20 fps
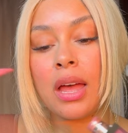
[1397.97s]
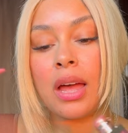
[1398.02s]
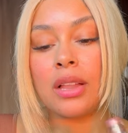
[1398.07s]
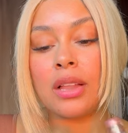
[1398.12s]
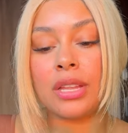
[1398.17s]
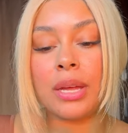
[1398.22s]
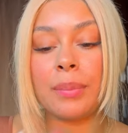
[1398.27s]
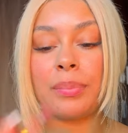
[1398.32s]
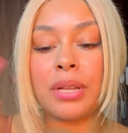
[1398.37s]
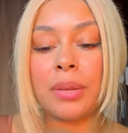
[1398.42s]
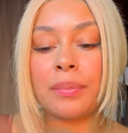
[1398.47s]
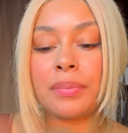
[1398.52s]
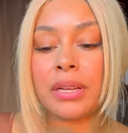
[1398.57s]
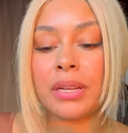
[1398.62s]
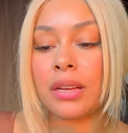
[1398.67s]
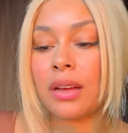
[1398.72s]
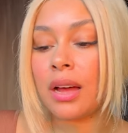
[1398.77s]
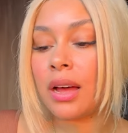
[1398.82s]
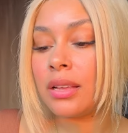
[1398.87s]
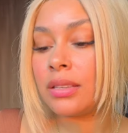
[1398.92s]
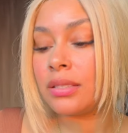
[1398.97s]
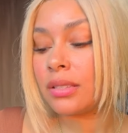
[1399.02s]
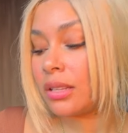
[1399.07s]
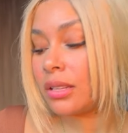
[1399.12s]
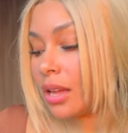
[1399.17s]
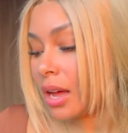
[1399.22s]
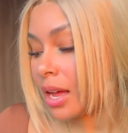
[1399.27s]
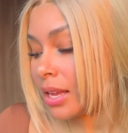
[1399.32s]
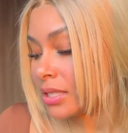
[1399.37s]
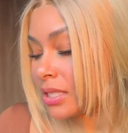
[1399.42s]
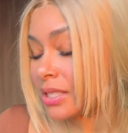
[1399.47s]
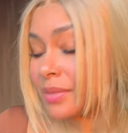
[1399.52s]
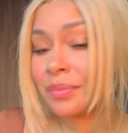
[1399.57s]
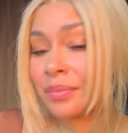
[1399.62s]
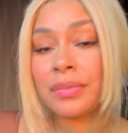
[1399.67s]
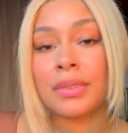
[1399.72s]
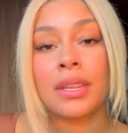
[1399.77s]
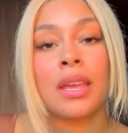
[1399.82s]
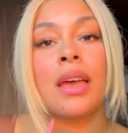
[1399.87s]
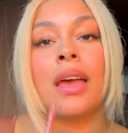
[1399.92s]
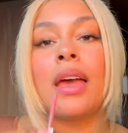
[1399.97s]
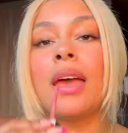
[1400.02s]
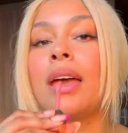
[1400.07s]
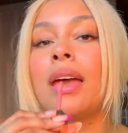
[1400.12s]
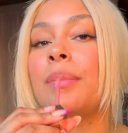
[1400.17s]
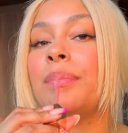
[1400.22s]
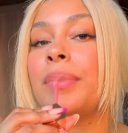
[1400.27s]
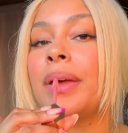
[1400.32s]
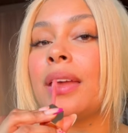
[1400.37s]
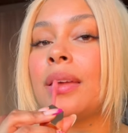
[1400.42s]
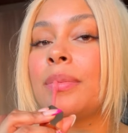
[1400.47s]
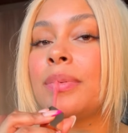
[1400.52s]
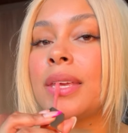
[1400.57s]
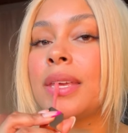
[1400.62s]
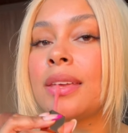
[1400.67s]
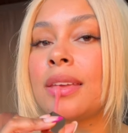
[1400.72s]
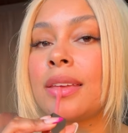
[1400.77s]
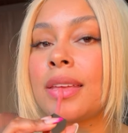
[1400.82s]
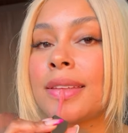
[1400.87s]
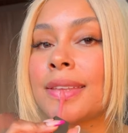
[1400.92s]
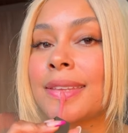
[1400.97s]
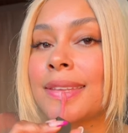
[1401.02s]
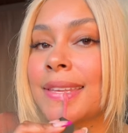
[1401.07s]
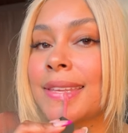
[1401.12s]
lip plumping gloss. And baby,